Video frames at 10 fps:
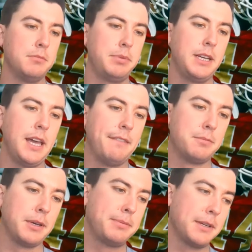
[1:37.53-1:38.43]
Big games
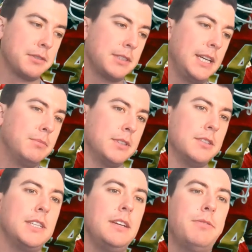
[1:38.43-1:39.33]
by special teams in their
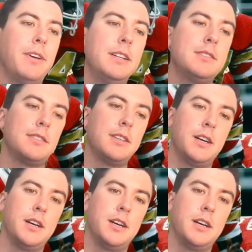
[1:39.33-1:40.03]
defense.